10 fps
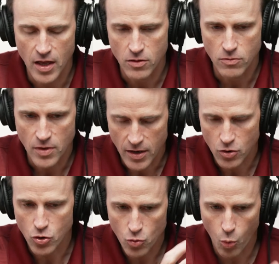
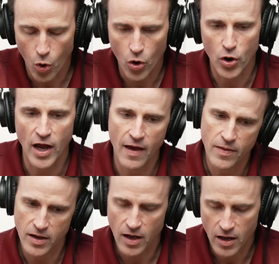that could work
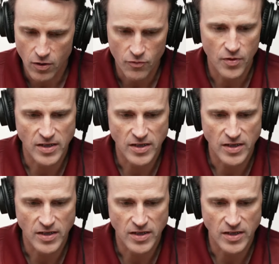and then kind of